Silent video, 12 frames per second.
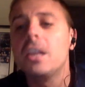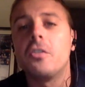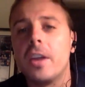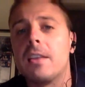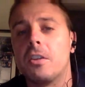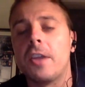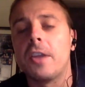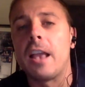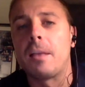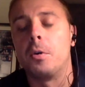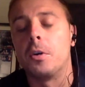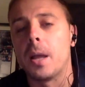Any chance the
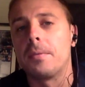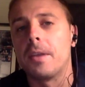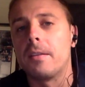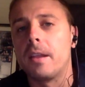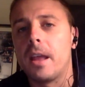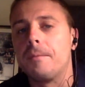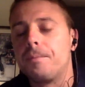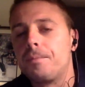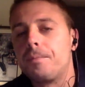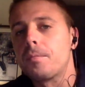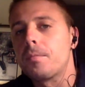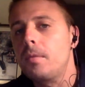Jags pull an upset today?